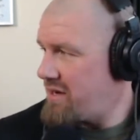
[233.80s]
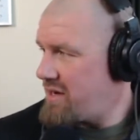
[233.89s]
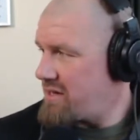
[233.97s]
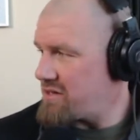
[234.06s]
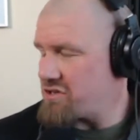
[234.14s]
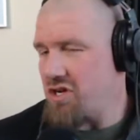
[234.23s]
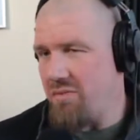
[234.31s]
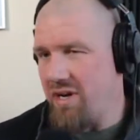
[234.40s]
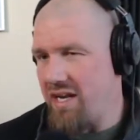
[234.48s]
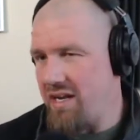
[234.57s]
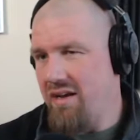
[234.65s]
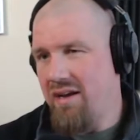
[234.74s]
There's so
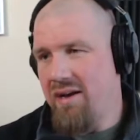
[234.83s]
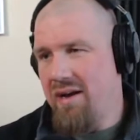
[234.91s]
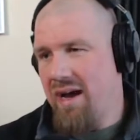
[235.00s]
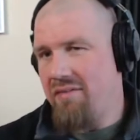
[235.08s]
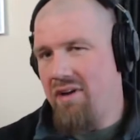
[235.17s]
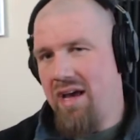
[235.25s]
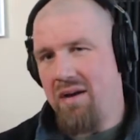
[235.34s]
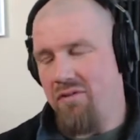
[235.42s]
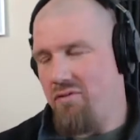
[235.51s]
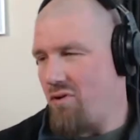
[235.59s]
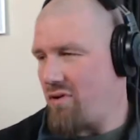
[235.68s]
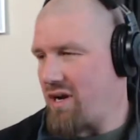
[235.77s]
many, I've had it
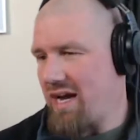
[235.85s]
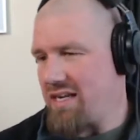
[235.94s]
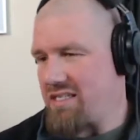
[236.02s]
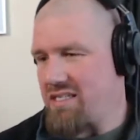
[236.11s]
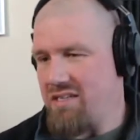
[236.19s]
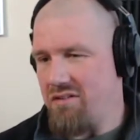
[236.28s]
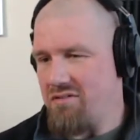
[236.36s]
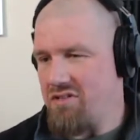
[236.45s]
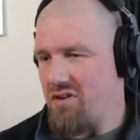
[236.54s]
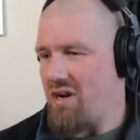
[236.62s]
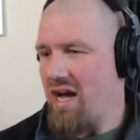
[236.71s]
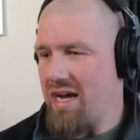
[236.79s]
before, guys, you know,
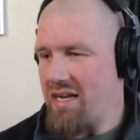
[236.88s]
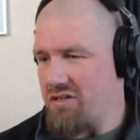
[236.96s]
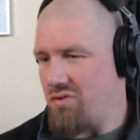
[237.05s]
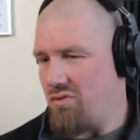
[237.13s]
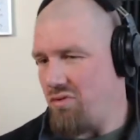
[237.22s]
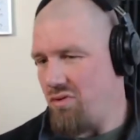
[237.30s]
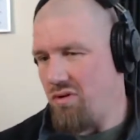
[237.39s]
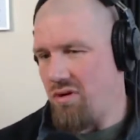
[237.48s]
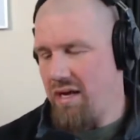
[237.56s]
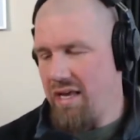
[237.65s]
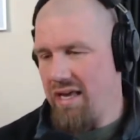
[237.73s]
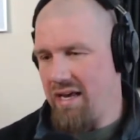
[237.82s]
started in high
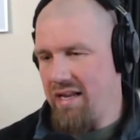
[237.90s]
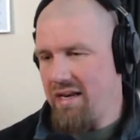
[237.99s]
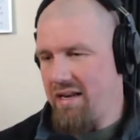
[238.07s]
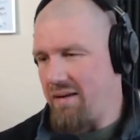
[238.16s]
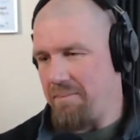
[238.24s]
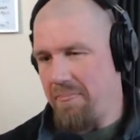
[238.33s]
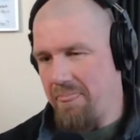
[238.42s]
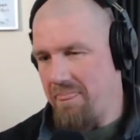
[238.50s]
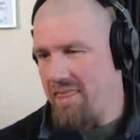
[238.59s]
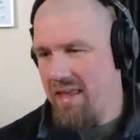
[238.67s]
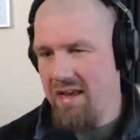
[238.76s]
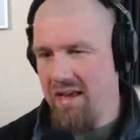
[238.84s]
school and
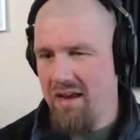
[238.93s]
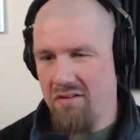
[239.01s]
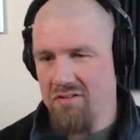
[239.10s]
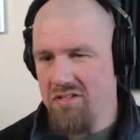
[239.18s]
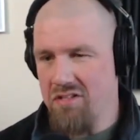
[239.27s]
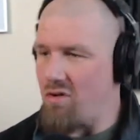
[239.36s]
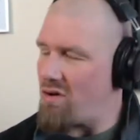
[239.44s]
they are so